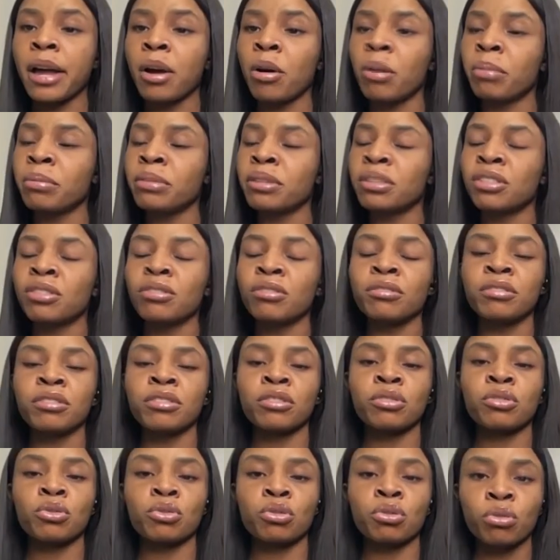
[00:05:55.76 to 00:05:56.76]
I hope this news
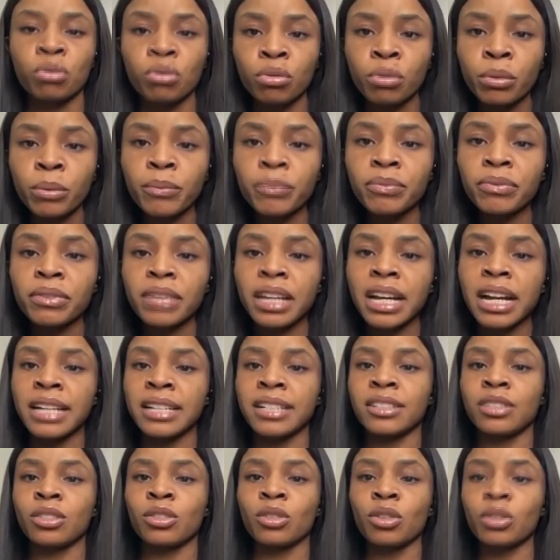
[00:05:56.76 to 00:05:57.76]
is true
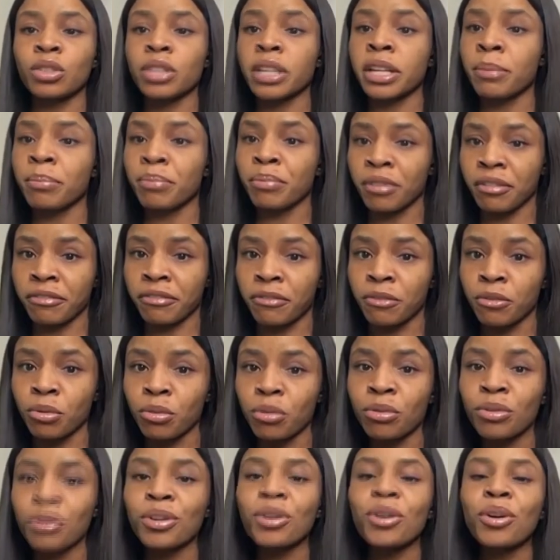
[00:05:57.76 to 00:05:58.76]
and is not April
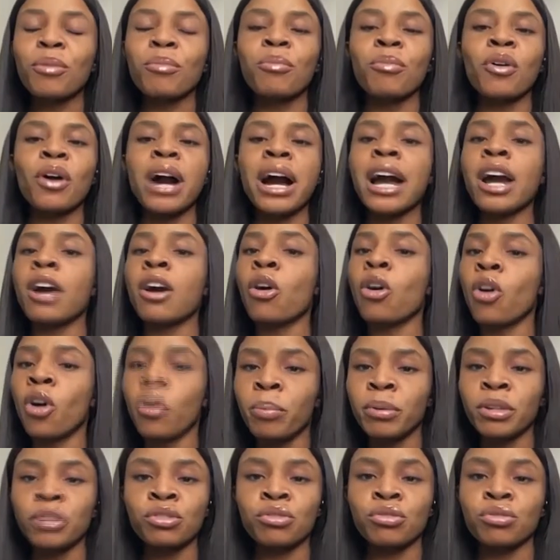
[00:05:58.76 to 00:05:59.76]
Fool, but I
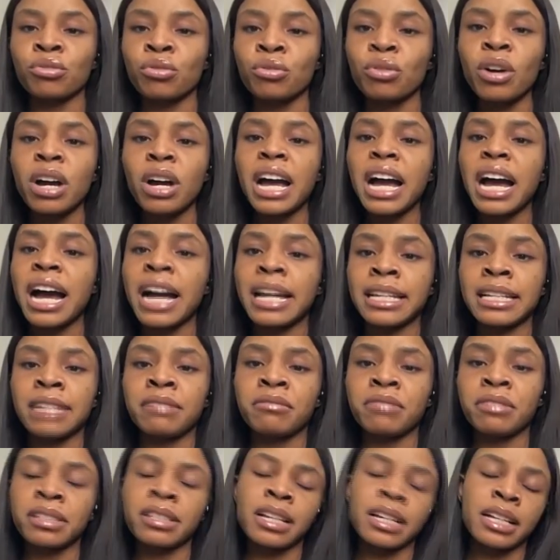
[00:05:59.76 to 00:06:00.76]
hope it's true and
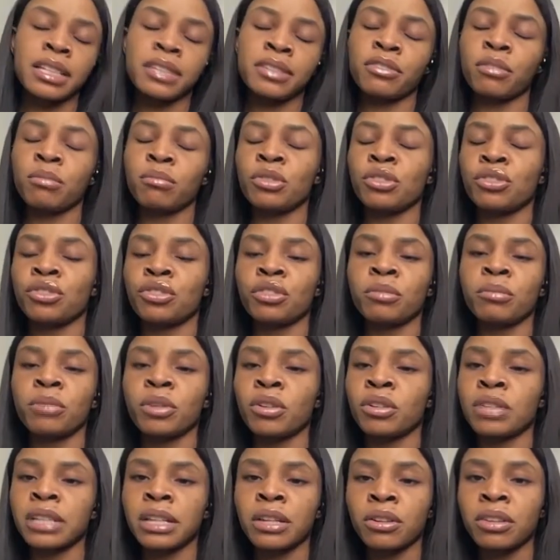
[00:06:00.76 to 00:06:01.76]
he resigns from his
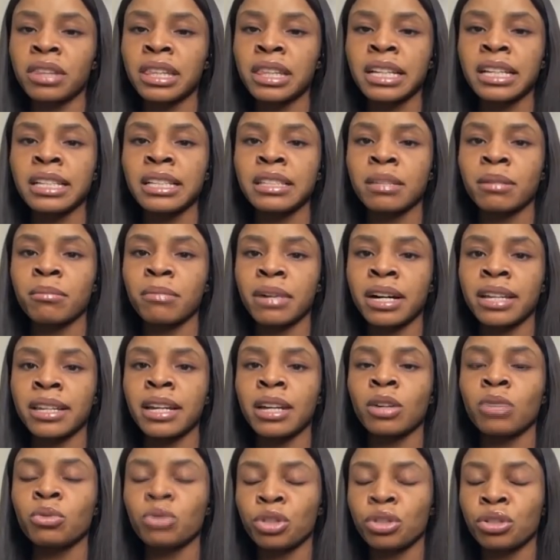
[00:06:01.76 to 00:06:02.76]
job because I don't think he's the
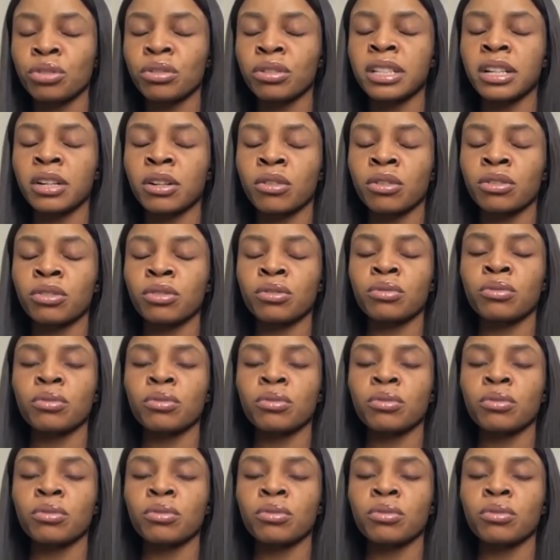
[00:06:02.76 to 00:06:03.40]
man that should take